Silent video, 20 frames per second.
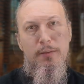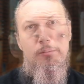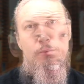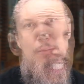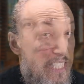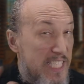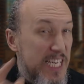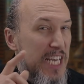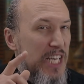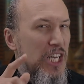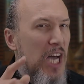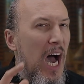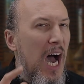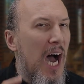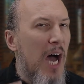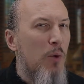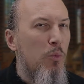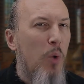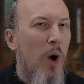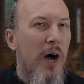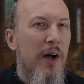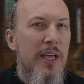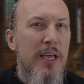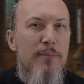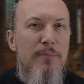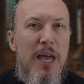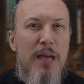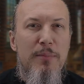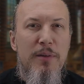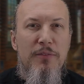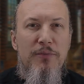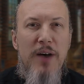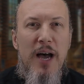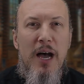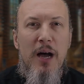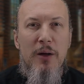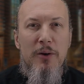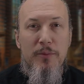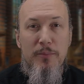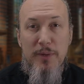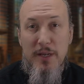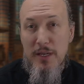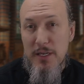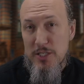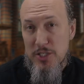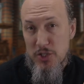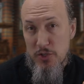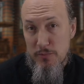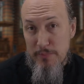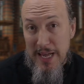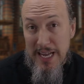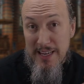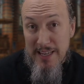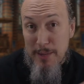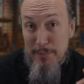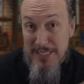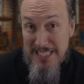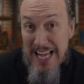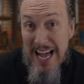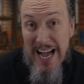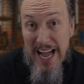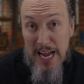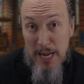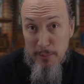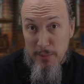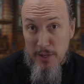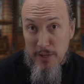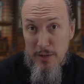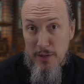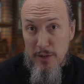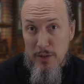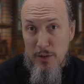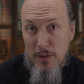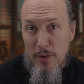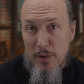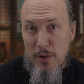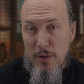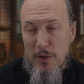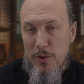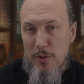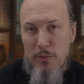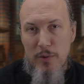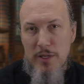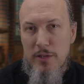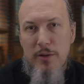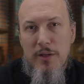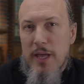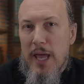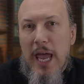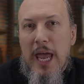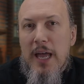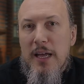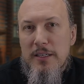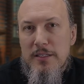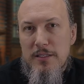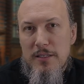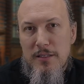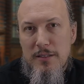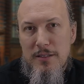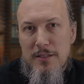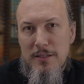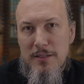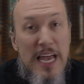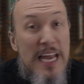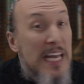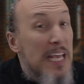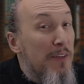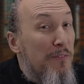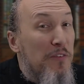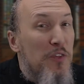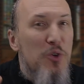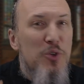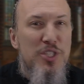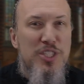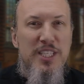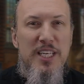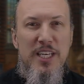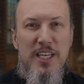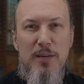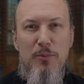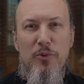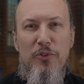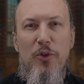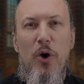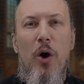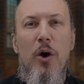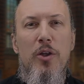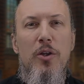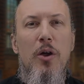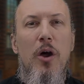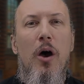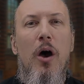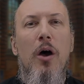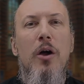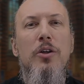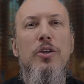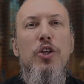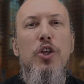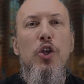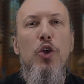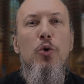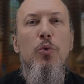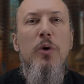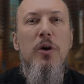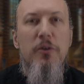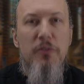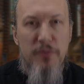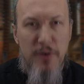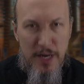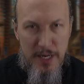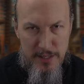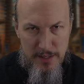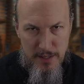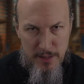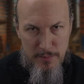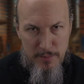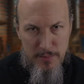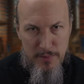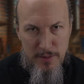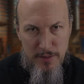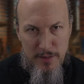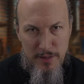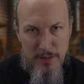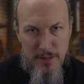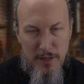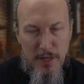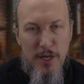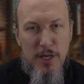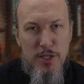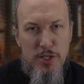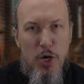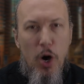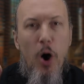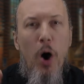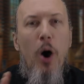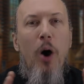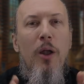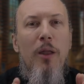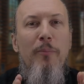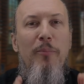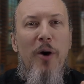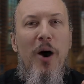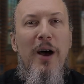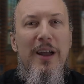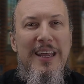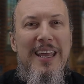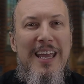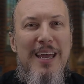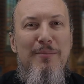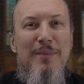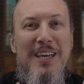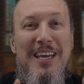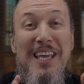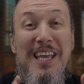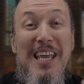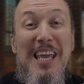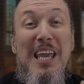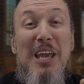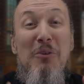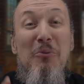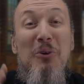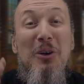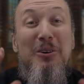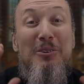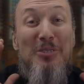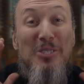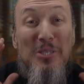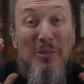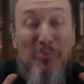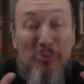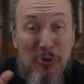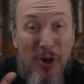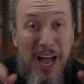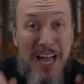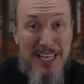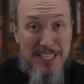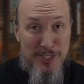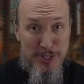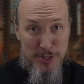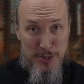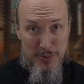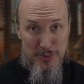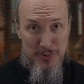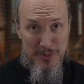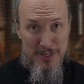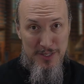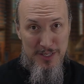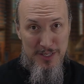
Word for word: Seek God while he may be found, because there may come a time when you can't. And if you seek him with all your heart, you will find him. Call upon him, and he will surprise you.